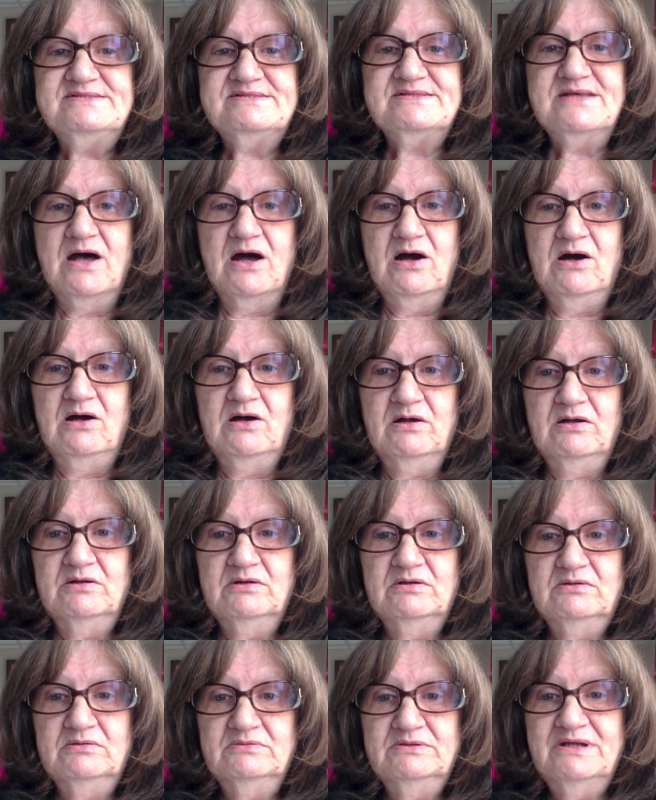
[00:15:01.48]
saw.
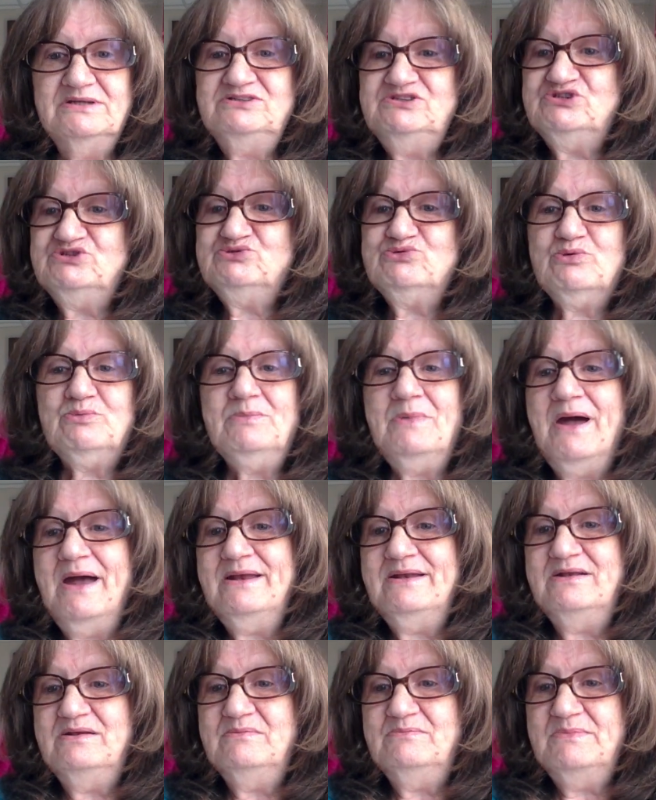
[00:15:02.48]
That just
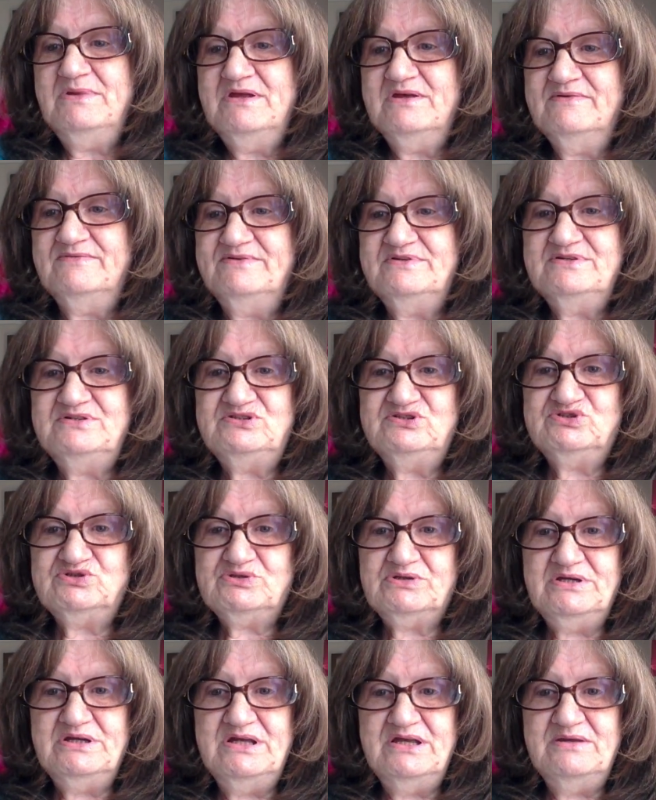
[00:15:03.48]
reminded me of his
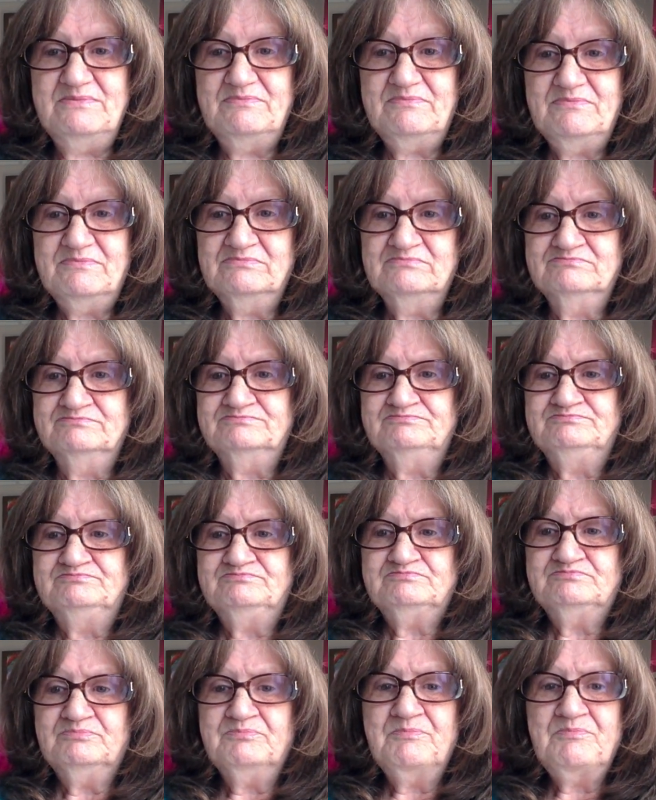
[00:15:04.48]
dream.
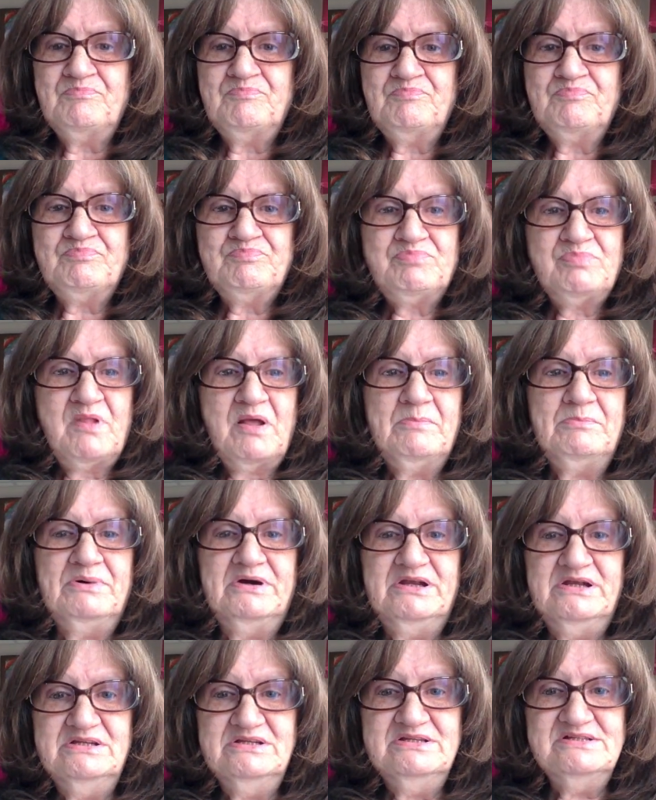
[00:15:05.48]

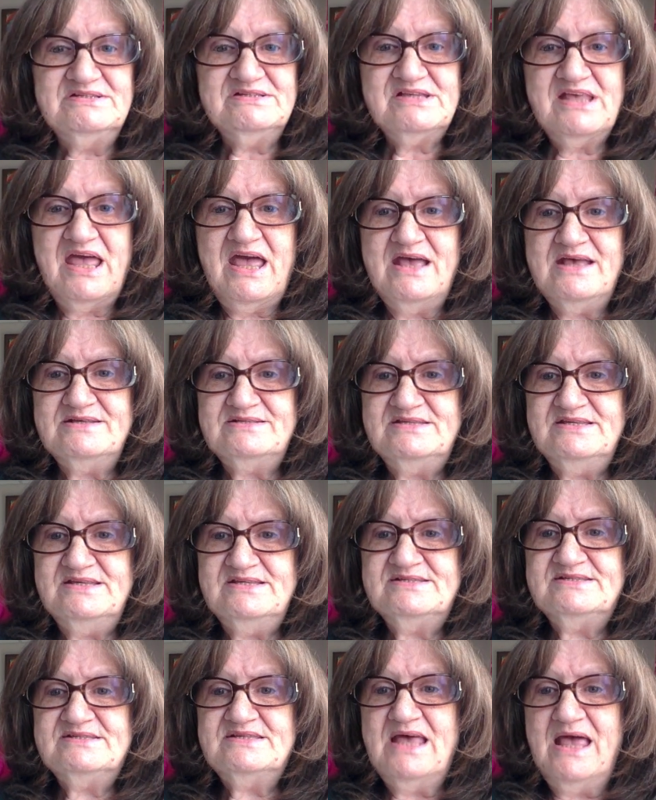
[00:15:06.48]
But in this case,
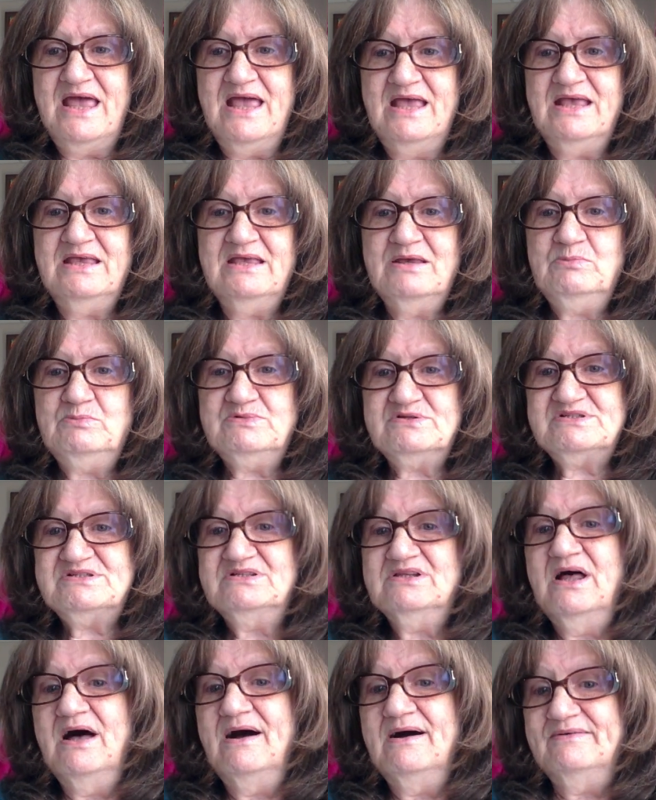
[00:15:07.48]
he's saying it was
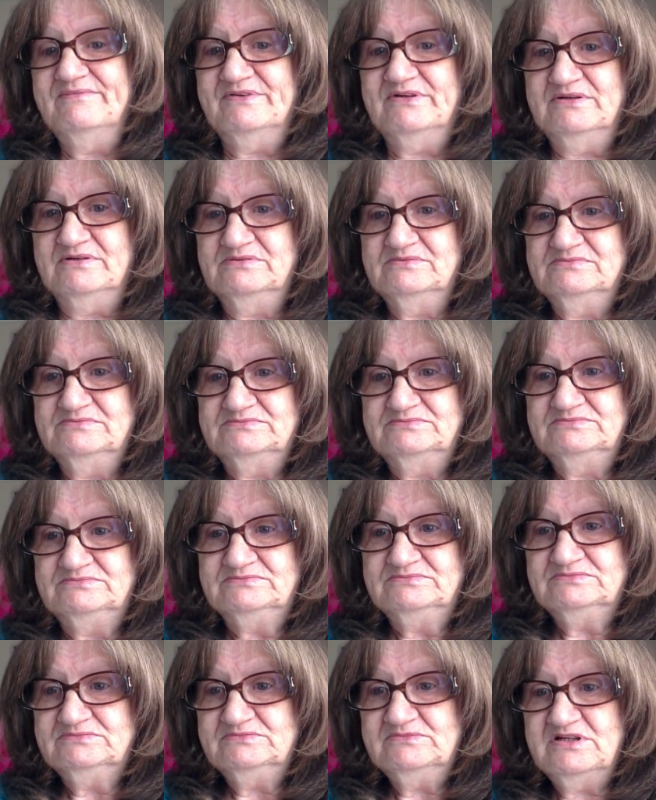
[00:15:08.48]
lava.
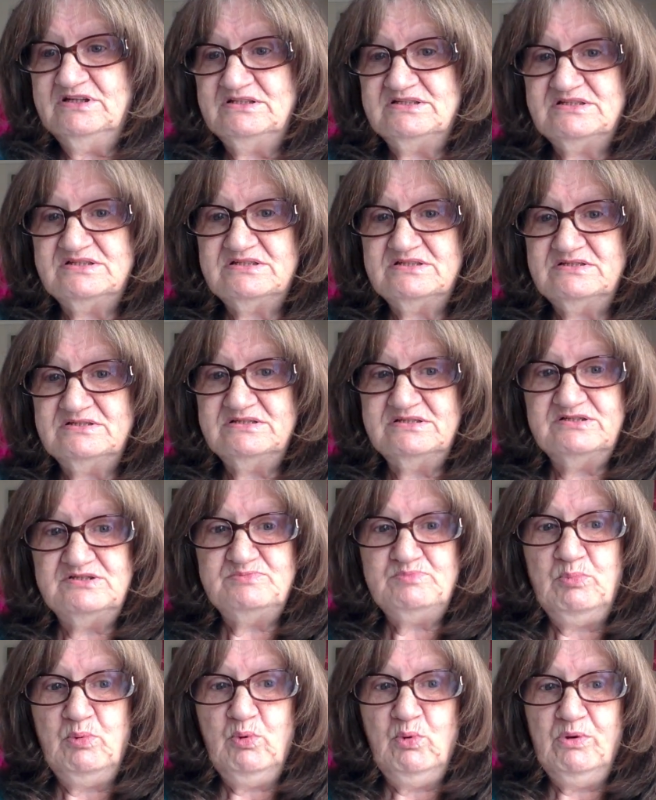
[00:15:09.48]
This
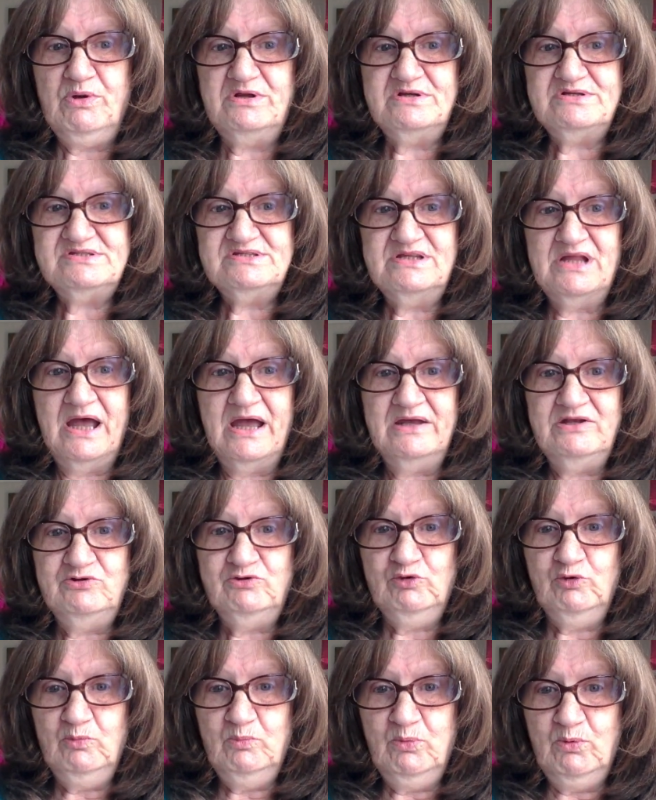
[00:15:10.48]
this boy, this
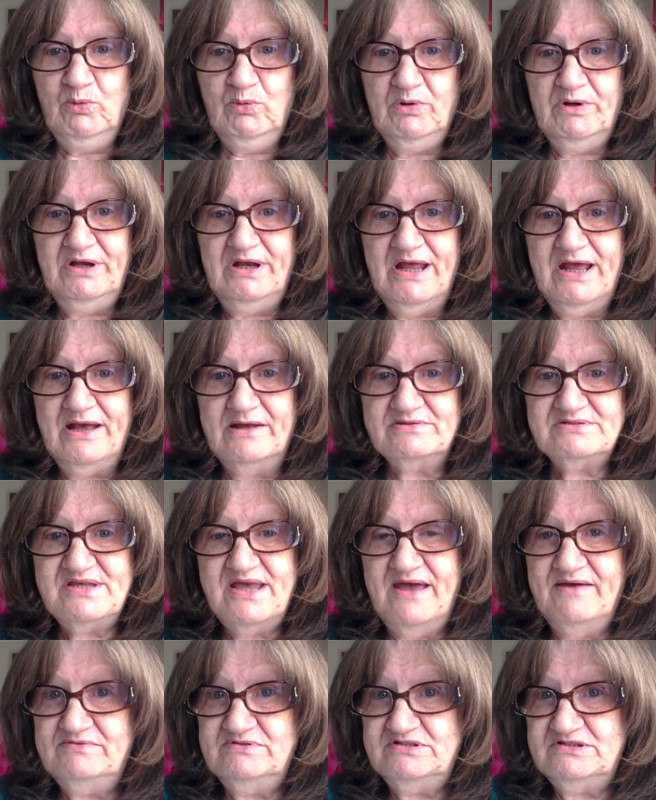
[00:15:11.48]
nine-year-old boy now is
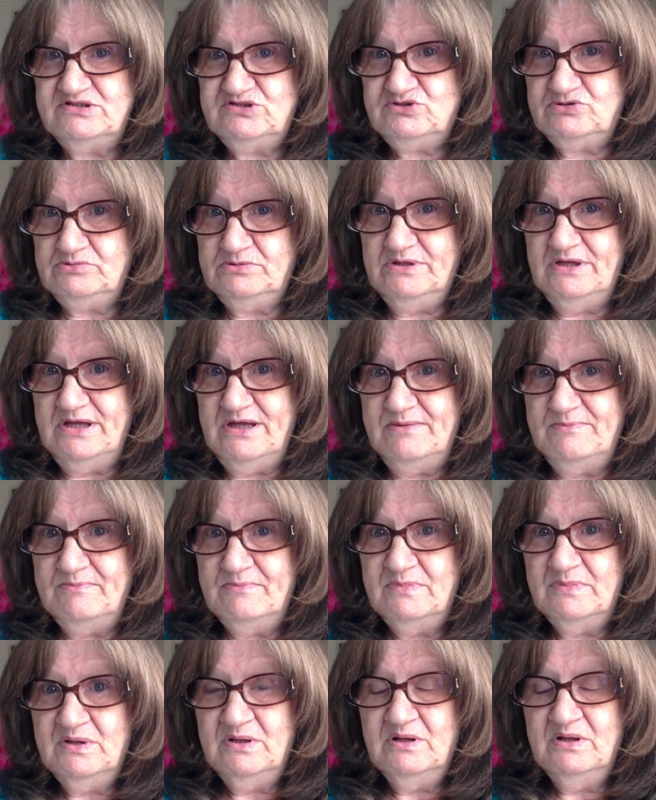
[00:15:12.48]
having this dream.